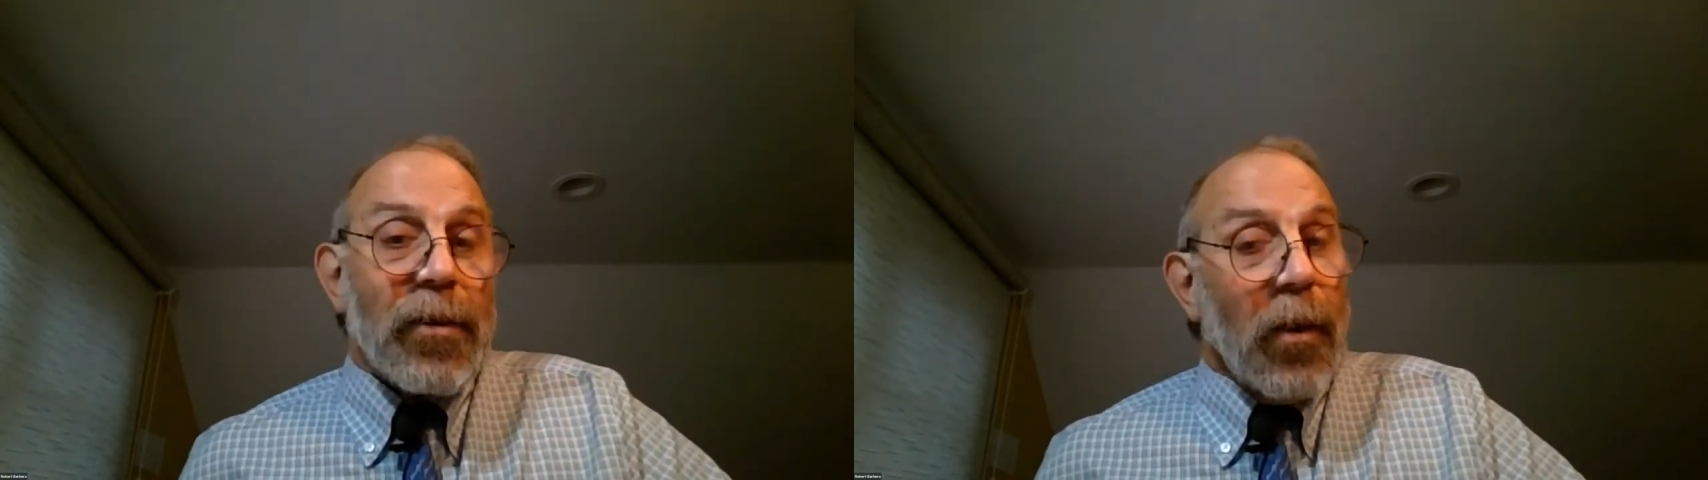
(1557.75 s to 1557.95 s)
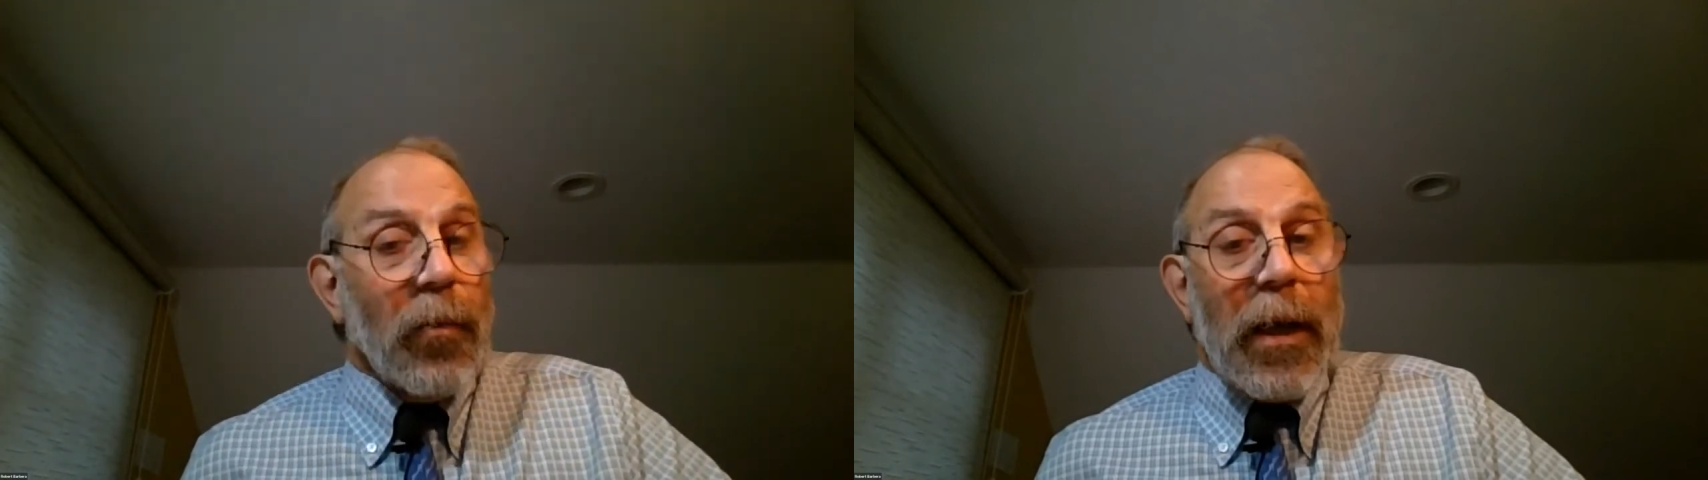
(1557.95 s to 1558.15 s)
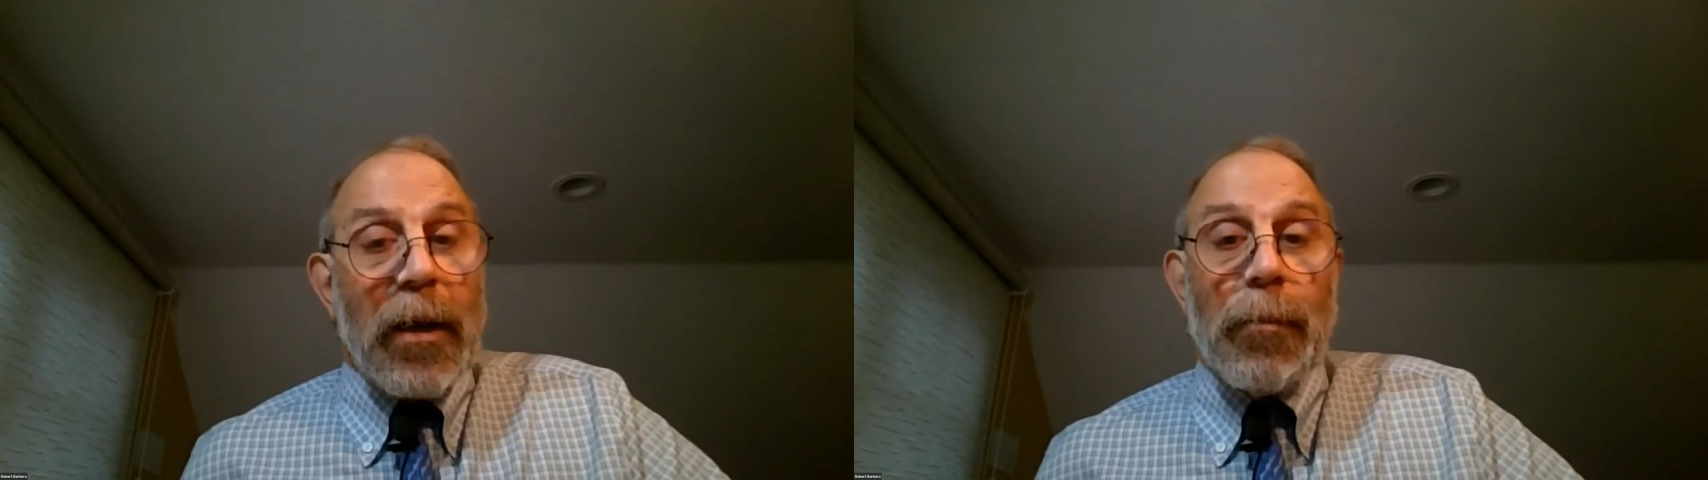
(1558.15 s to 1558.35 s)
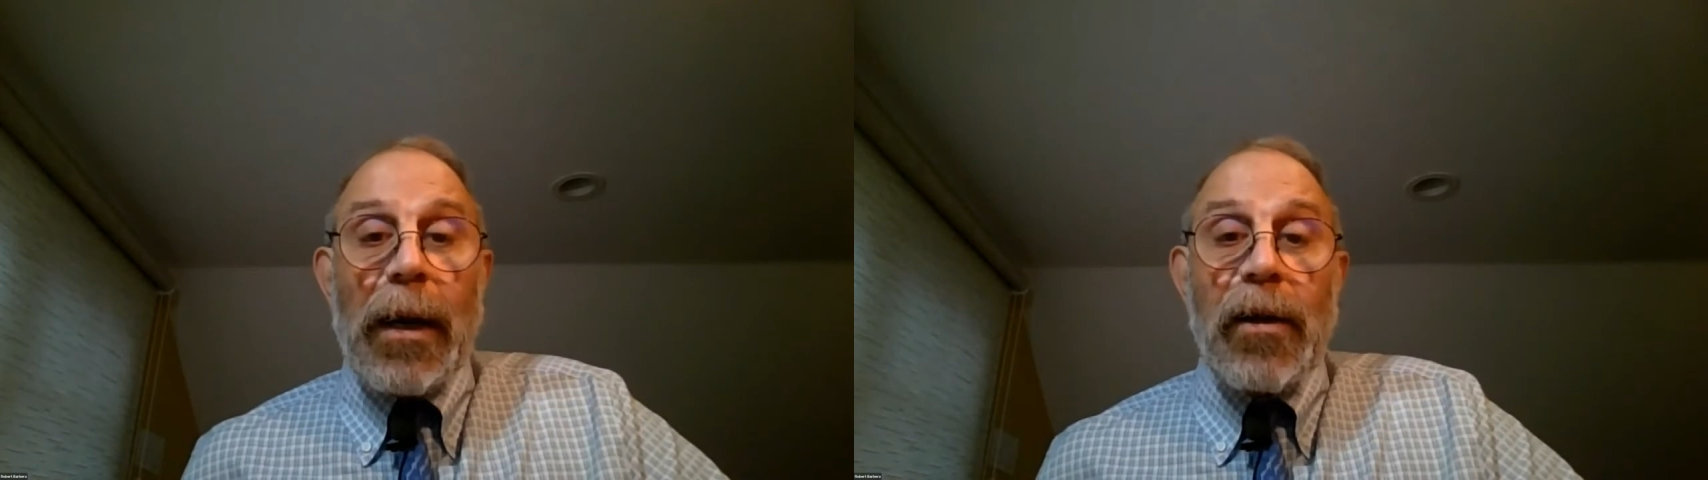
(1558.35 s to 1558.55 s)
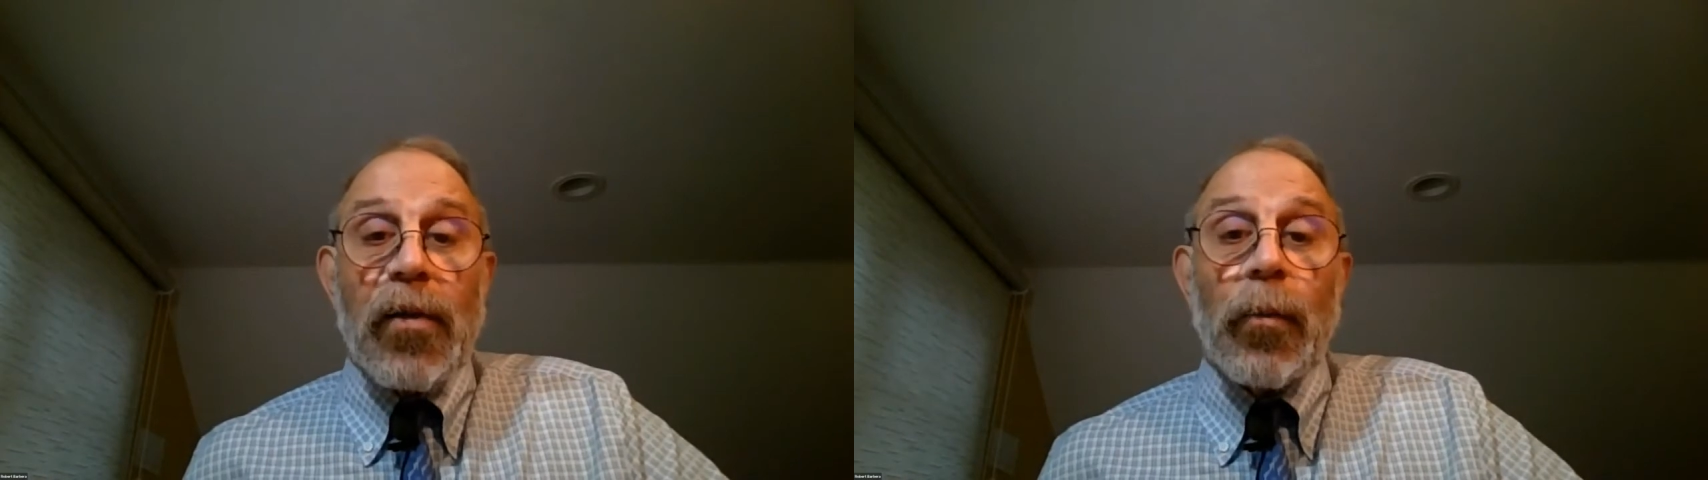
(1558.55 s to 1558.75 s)
No, we had a
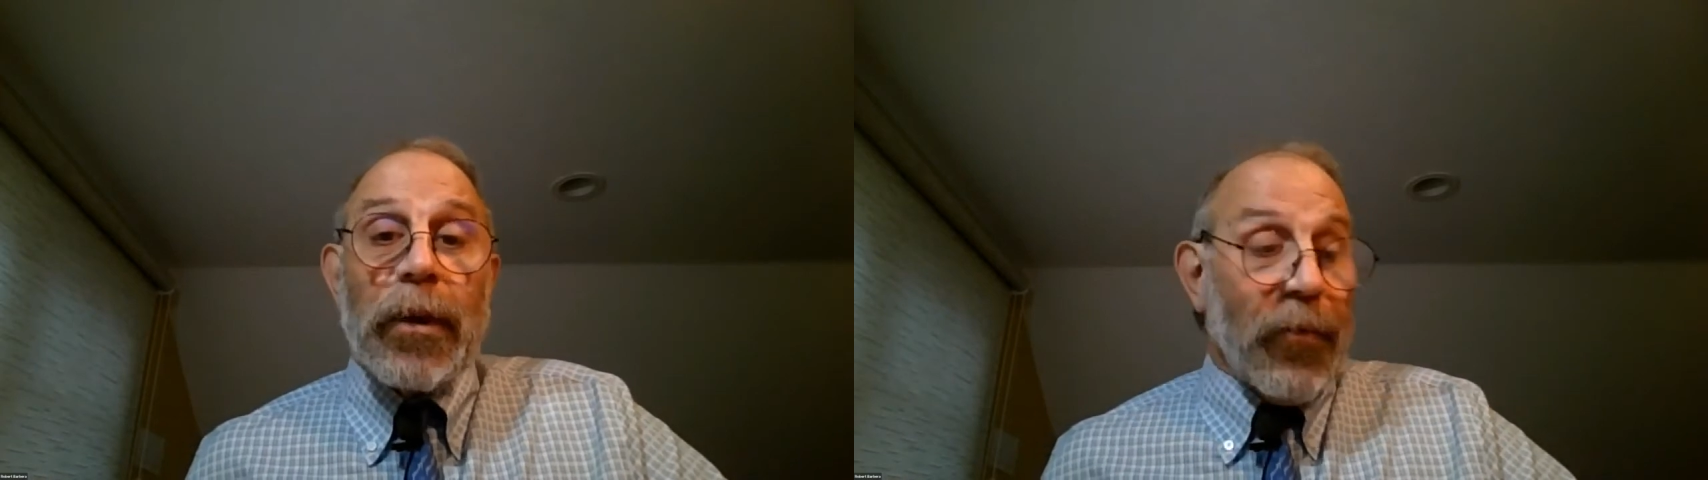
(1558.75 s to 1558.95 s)
modest one.